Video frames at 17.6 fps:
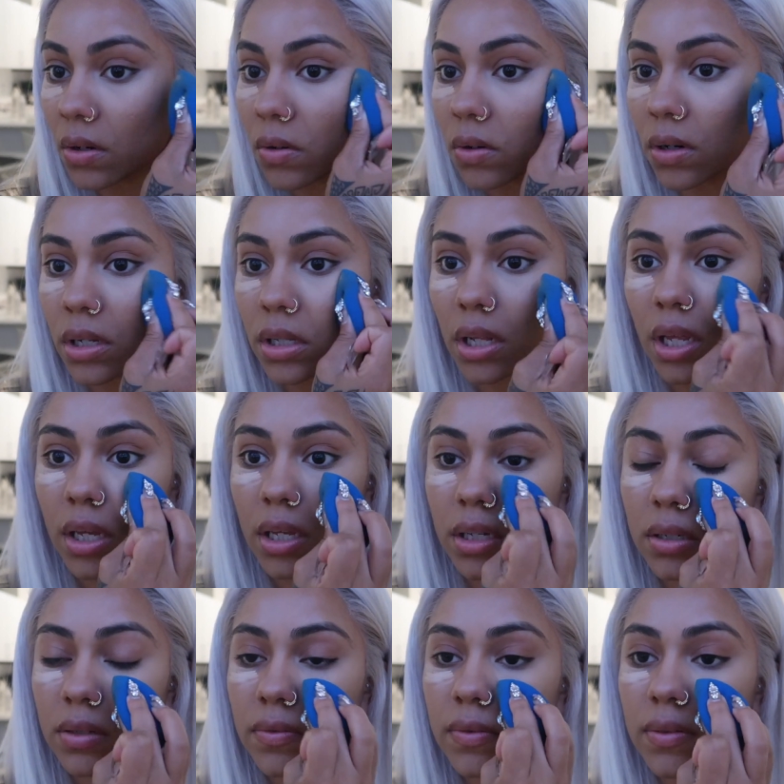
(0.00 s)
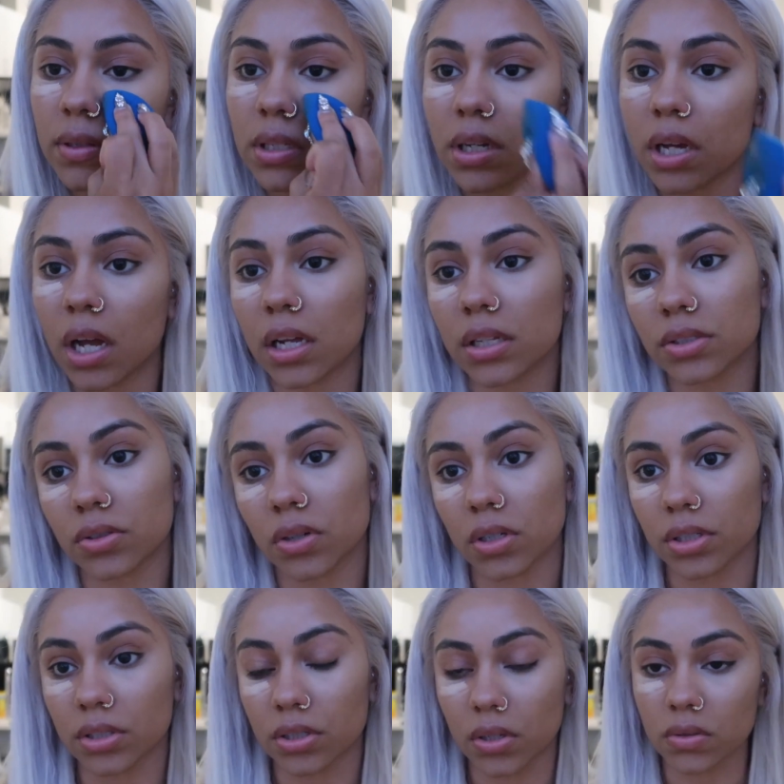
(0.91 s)
or like for the contour
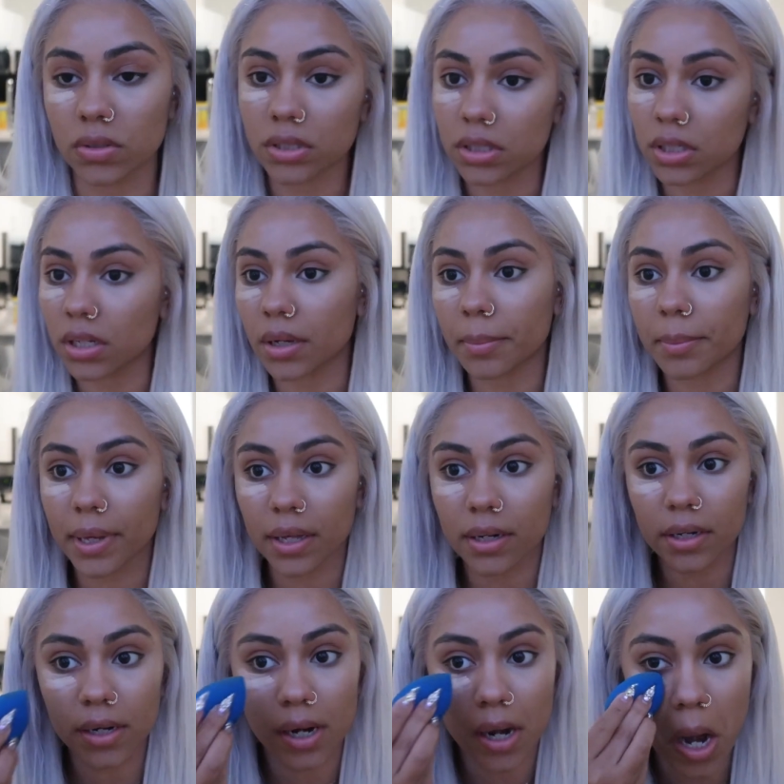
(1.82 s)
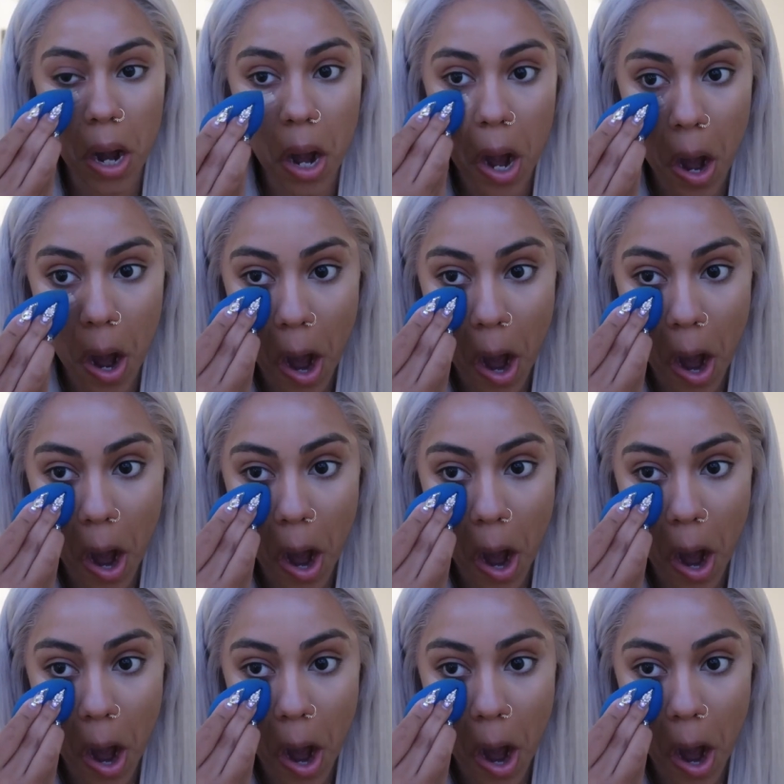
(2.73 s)
on your nose to look better.